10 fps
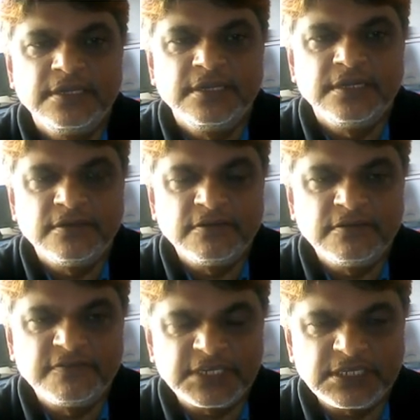Regarding
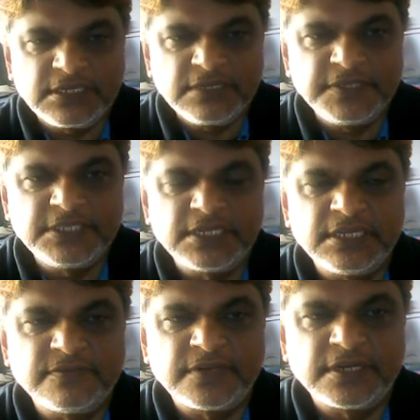object and class.
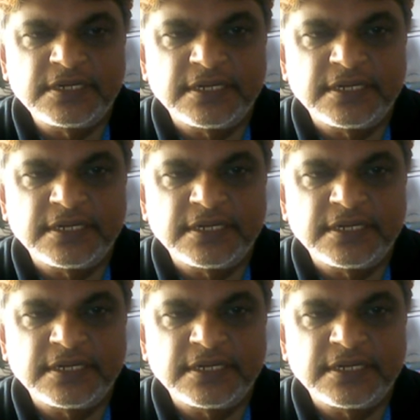Okay.